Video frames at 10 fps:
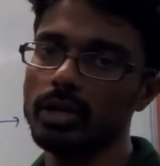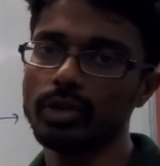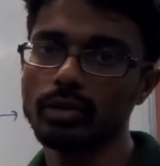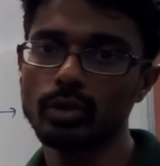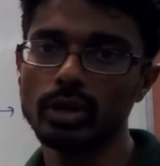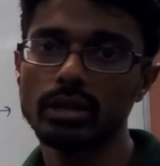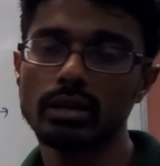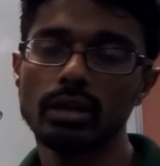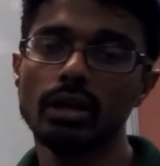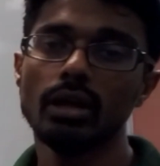by 5 units.
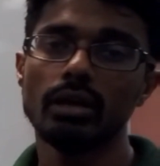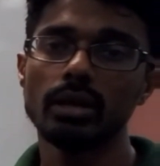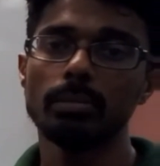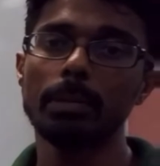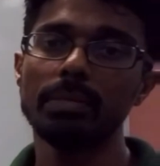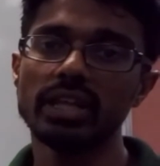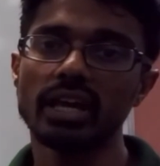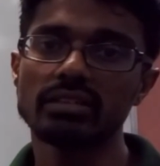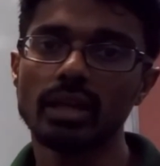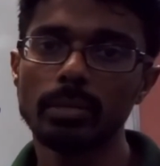Remember, the
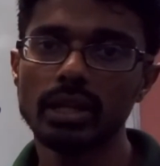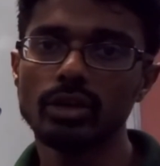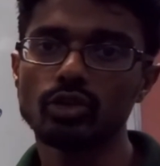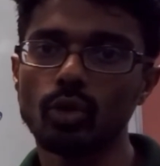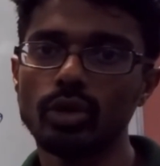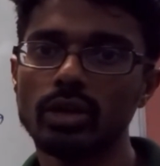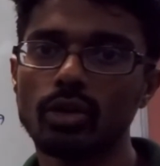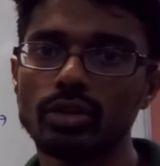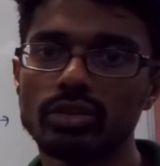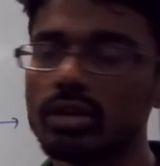examiner is only
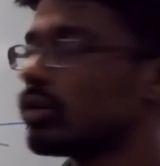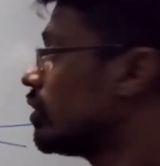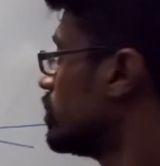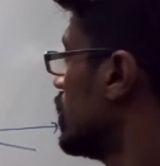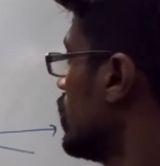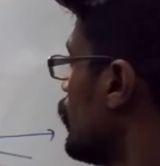concerned on the